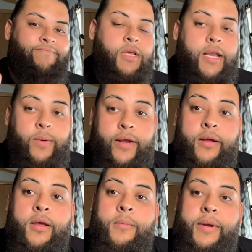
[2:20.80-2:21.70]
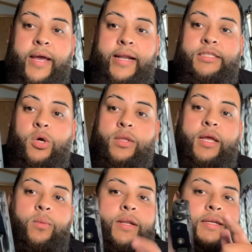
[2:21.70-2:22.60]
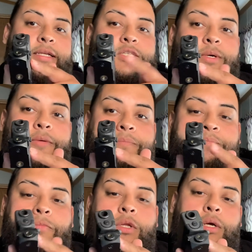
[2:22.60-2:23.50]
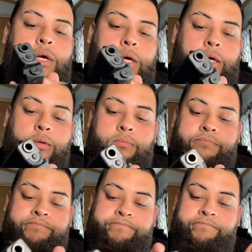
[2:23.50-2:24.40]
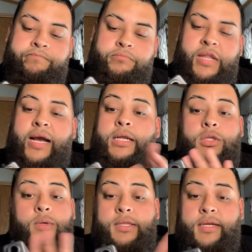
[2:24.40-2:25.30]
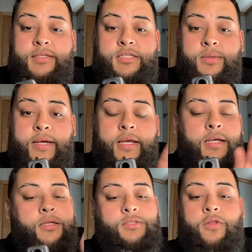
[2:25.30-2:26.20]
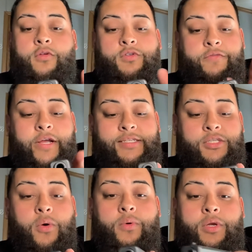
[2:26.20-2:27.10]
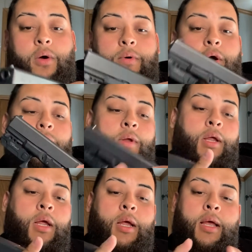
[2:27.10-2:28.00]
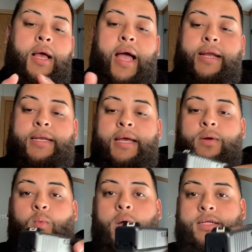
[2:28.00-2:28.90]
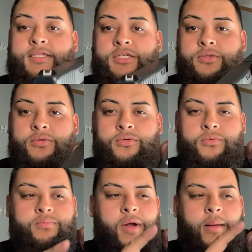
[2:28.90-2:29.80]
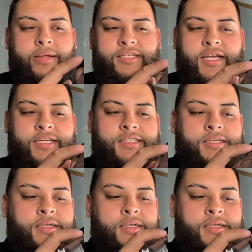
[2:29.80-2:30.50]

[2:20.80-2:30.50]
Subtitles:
Anyway, but yeah, that's the only thing I really did to it. Not gonna do nothing else to it. So those of you guys don't know, I did want to probably change.